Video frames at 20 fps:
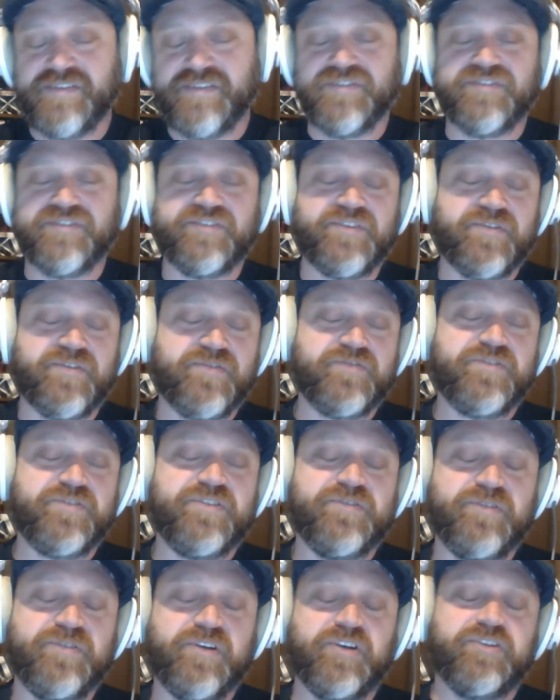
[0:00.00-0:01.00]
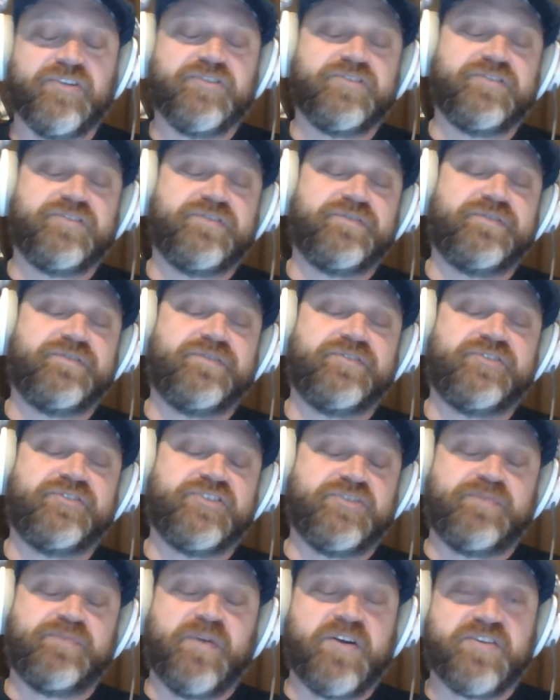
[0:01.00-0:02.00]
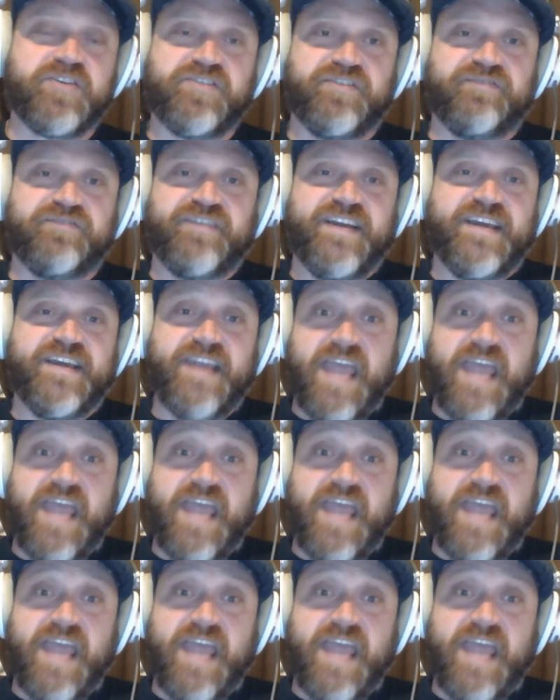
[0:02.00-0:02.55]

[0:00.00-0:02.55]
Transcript: So you could just park your van